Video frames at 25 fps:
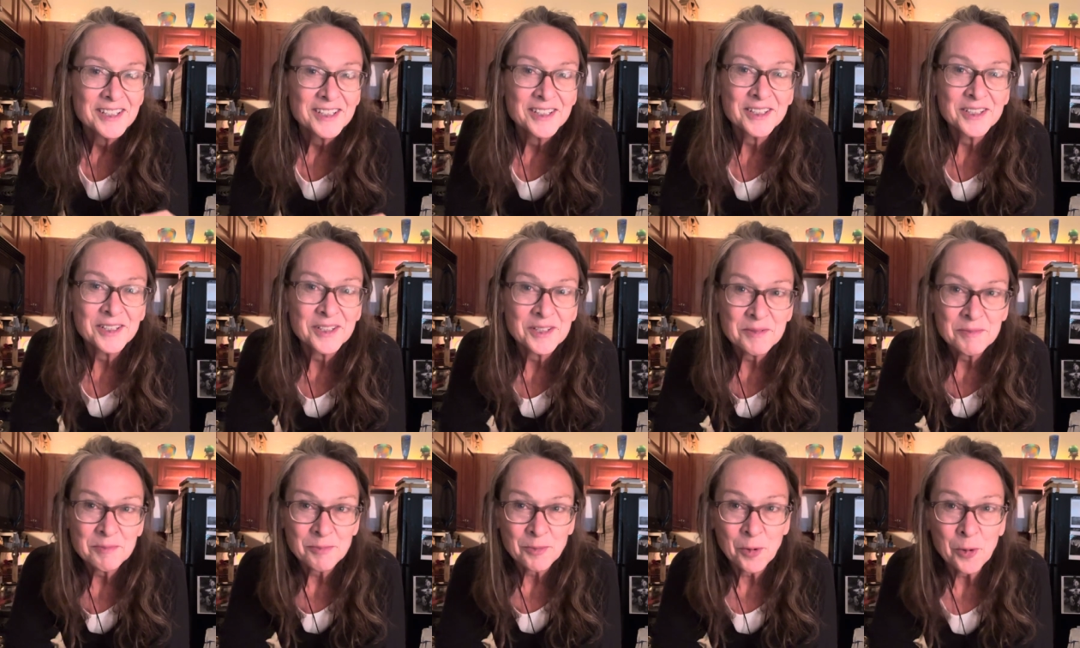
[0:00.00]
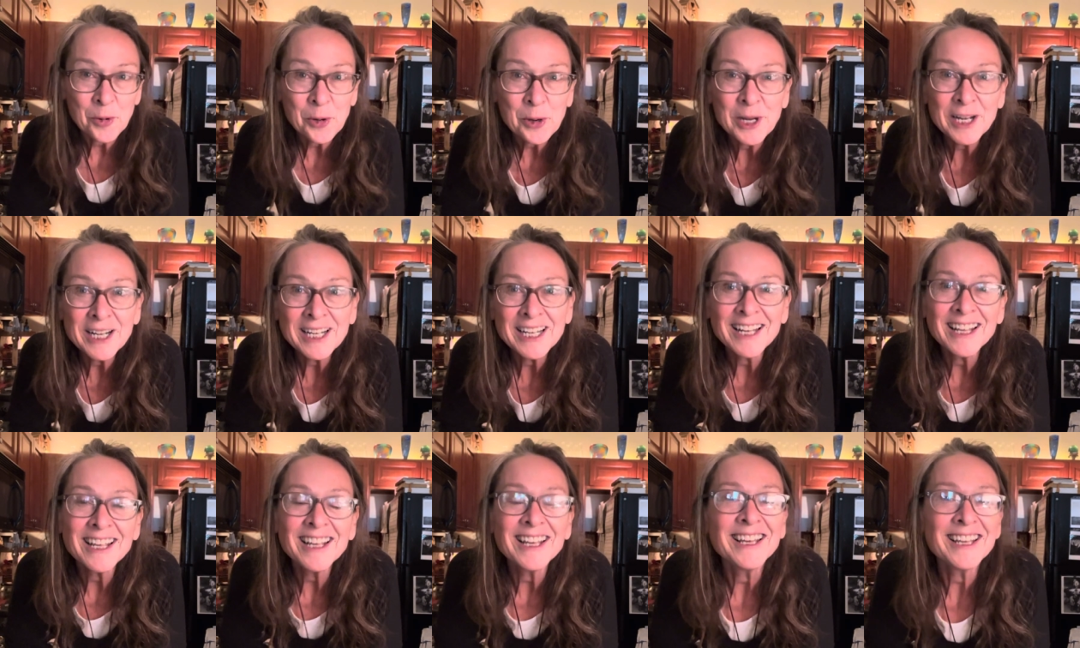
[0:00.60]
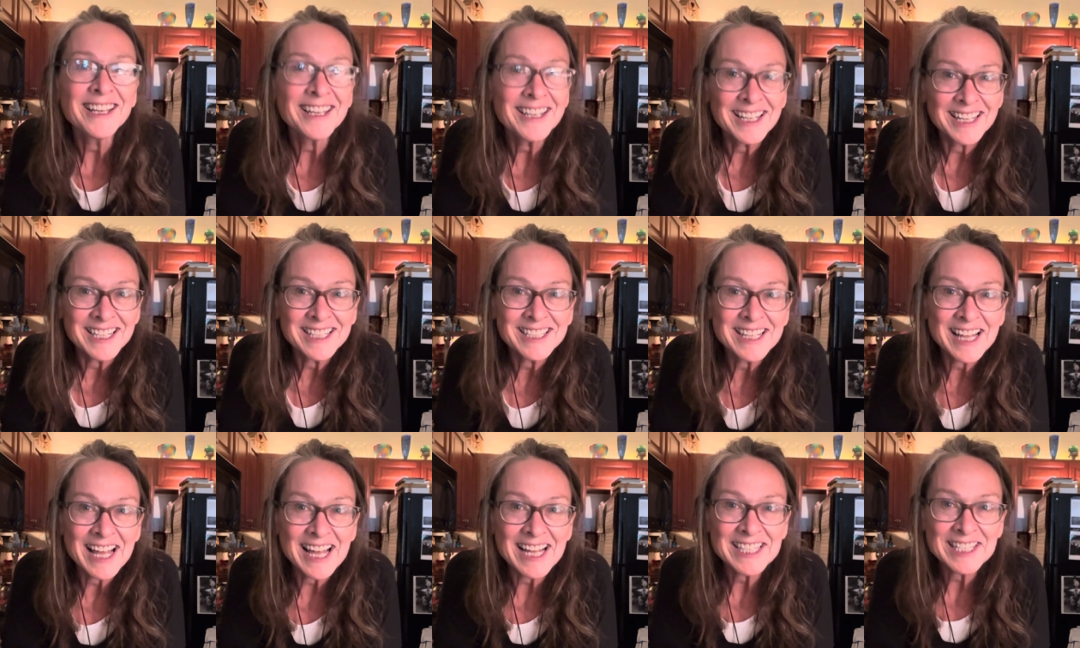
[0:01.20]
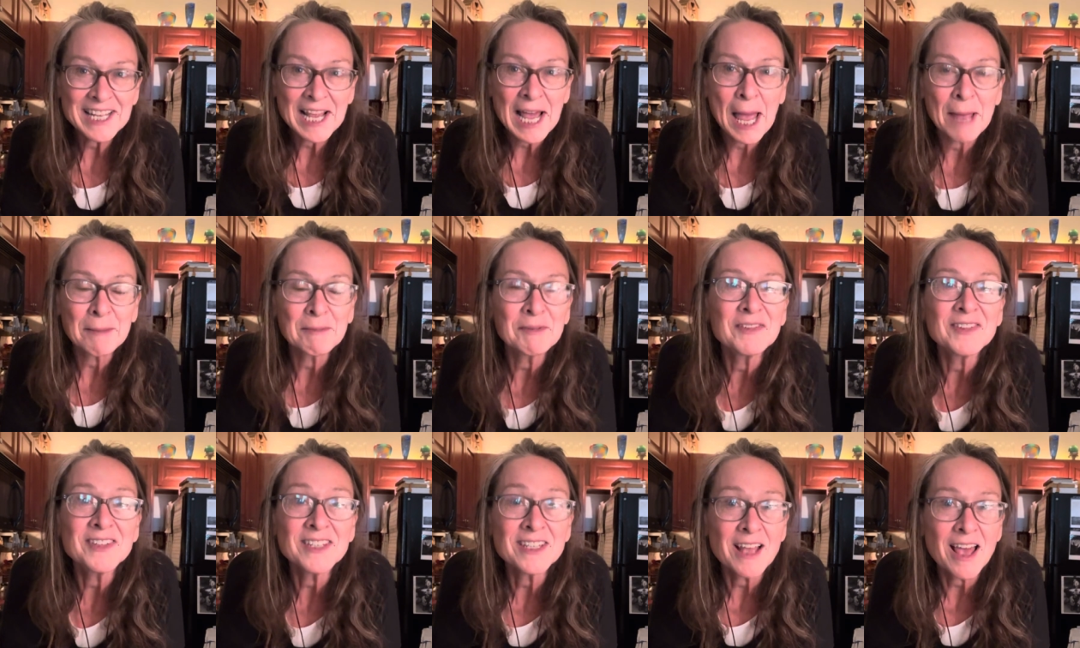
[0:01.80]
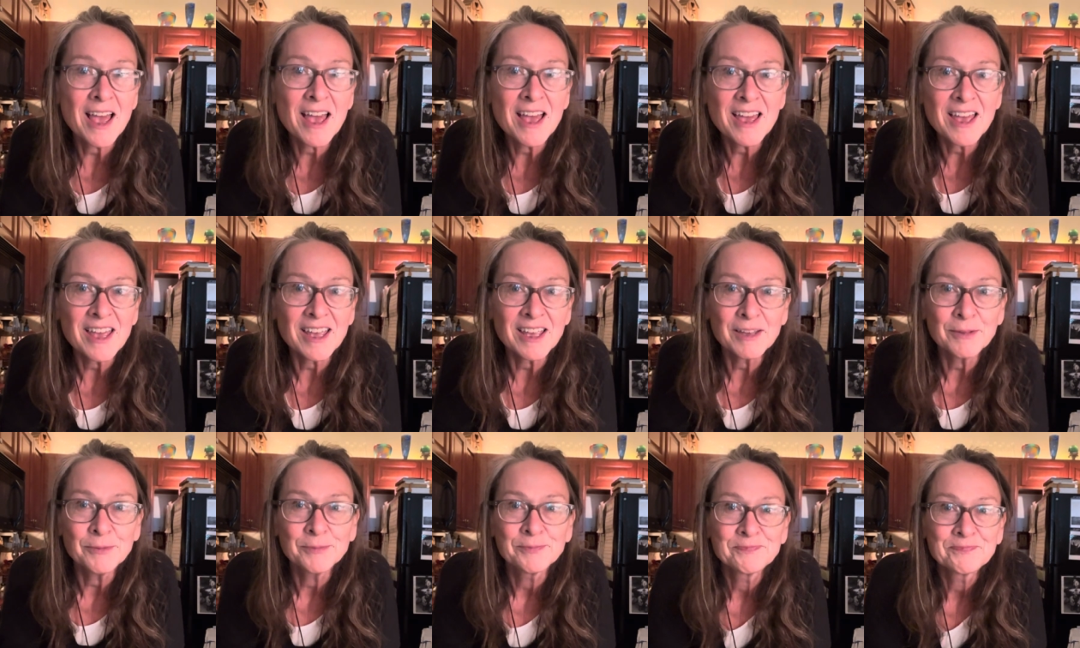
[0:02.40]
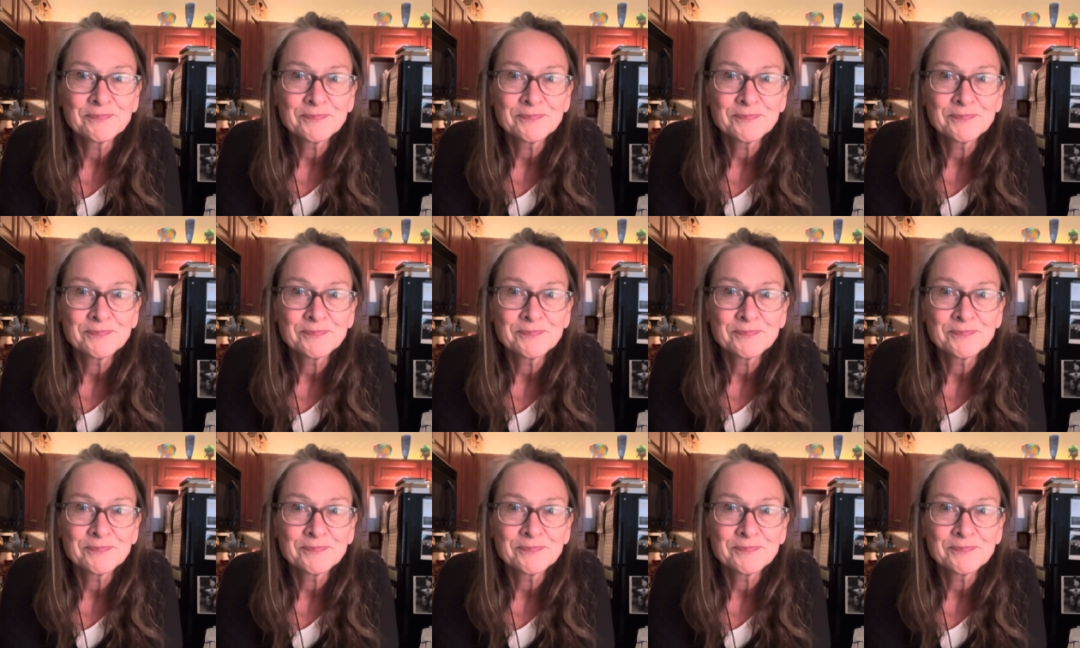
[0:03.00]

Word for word: Good morning. It's that time of day